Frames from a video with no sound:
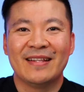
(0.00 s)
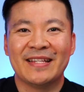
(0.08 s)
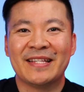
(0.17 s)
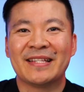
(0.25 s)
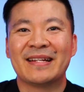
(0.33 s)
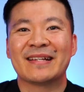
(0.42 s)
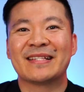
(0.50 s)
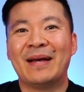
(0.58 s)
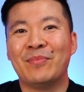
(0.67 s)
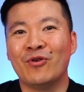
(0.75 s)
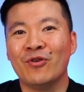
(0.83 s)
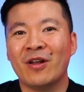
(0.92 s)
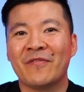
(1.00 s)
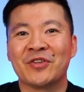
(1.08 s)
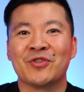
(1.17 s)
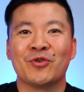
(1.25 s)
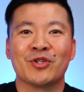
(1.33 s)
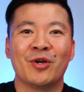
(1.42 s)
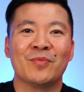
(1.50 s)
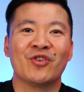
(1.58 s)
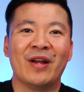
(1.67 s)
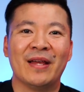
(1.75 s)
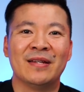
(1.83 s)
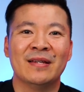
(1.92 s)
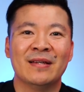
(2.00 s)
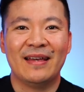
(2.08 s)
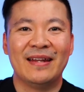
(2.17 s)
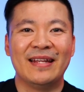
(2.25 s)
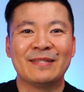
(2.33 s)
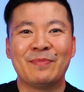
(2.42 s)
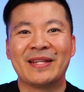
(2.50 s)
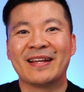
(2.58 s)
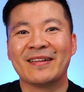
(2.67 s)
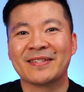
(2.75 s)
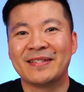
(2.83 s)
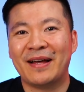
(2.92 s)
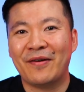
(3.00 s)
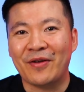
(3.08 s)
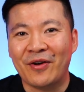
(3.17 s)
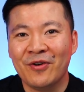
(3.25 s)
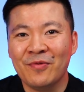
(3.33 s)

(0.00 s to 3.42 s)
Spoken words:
This is an example of a short-term trade. In this particular scenario,